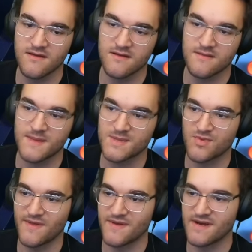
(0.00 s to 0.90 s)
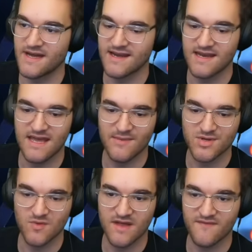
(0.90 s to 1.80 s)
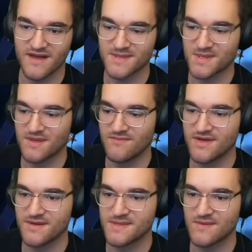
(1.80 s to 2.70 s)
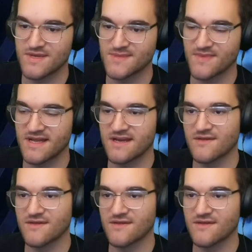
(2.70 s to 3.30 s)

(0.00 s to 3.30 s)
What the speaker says: this point, they're dying to damage way faster than mill, so we just play another